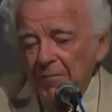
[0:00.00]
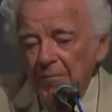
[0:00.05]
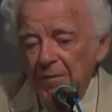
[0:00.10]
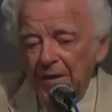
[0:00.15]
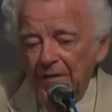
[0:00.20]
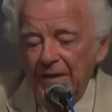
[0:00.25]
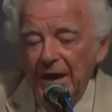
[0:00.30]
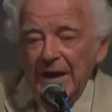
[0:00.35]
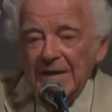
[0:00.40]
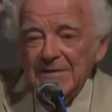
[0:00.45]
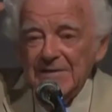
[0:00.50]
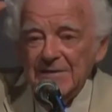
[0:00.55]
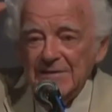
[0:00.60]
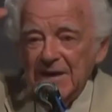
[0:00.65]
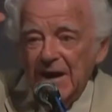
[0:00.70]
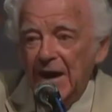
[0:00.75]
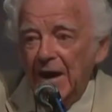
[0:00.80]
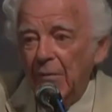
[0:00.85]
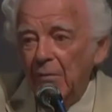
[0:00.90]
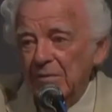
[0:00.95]
well, that
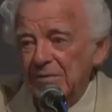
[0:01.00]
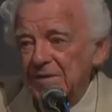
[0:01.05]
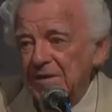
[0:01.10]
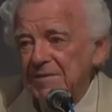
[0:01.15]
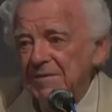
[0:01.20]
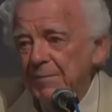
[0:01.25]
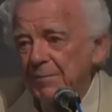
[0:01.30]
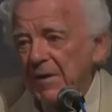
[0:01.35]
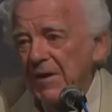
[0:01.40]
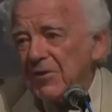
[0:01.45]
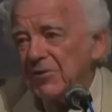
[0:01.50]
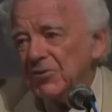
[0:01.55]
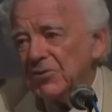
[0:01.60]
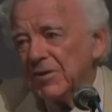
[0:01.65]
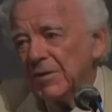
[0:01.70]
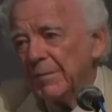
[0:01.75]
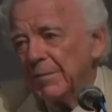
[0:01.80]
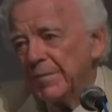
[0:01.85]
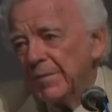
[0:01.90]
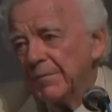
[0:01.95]
star was a
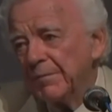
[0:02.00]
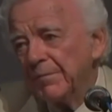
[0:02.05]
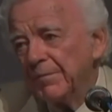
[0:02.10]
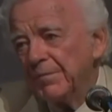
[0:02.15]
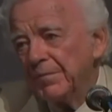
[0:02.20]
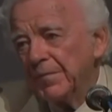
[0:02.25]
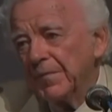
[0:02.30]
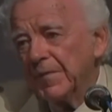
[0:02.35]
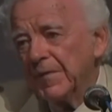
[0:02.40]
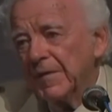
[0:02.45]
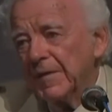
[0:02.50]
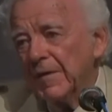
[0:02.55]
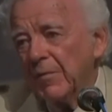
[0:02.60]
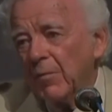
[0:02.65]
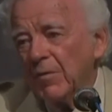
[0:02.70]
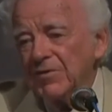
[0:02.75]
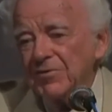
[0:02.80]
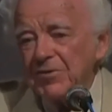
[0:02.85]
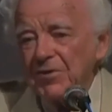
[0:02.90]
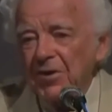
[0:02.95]
spaceship. It
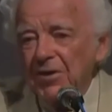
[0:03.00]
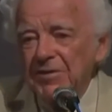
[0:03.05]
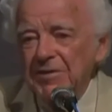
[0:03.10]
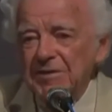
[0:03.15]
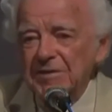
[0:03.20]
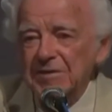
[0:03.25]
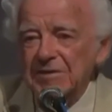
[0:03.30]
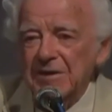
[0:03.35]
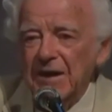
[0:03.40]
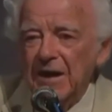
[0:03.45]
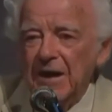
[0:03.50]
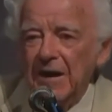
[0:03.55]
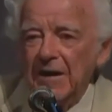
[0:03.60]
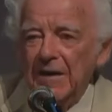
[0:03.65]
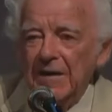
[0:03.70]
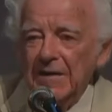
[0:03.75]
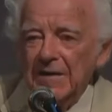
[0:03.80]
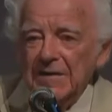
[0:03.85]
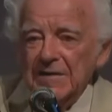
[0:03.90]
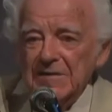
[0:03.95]
was not a
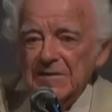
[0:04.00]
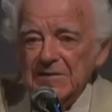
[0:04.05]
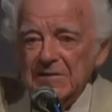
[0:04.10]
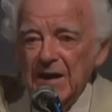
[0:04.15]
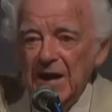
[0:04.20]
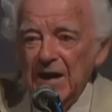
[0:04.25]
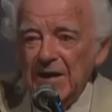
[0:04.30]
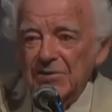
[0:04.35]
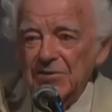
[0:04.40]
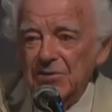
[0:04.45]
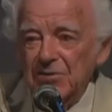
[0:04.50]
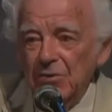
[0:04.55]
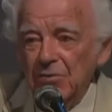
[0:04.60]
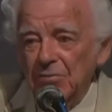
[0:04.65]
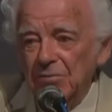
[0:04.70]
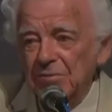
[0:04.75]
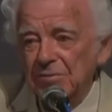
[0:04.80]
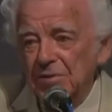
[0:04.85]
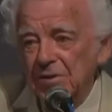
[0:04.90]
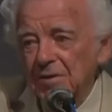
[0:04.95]
star. Stars
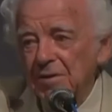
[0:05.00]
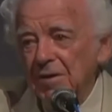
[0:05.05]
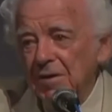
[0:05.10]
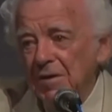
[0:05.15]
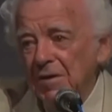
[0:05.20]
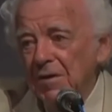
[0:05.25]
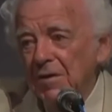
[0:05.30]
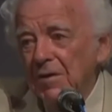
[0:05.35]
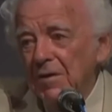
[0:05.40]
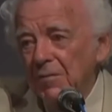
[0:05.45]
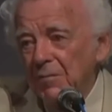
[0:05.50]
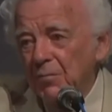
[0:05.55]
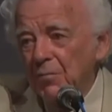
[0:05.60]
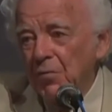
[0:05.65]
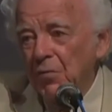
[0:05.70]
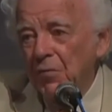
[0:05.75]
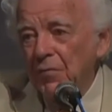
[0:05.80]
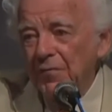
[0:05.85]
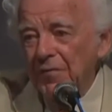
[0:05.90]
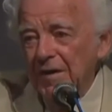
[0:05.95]
don't
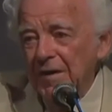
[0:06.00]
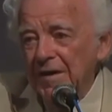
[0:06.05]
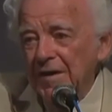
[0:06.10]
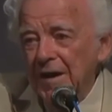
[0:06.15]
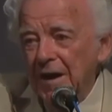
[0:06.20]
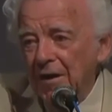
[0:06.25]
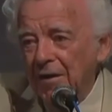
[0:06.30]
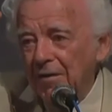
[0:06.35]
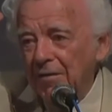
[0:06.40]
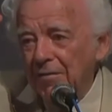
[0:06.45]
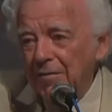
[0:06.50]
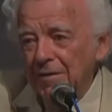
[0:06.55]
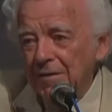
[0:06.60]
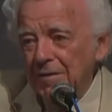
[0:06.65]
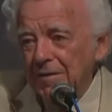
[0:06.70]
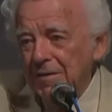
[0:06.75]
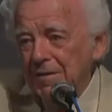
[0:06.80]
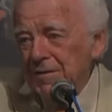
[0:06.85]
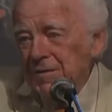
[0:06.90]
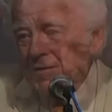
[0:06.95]
move in our
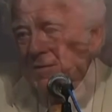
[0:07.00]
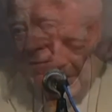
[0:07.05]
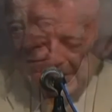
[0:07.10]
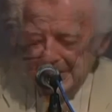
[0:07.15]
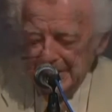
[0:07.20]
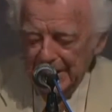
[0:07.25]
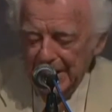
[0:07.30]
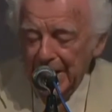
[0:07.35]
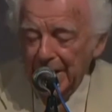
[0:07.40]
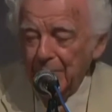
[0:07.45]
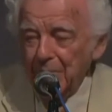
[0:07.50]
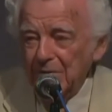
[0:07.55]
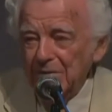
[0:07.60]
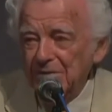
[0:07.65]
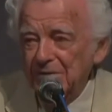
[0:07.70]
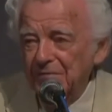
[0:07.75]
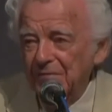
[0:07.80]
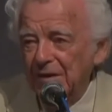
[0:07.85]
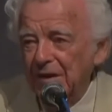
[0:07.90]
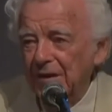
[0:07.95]

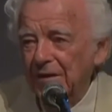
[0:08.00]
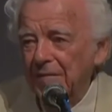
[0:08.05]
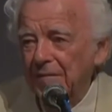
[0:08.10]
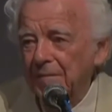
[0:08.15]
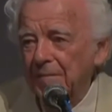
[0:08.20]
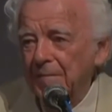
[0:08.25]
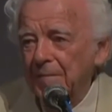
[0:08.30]
atmosphere.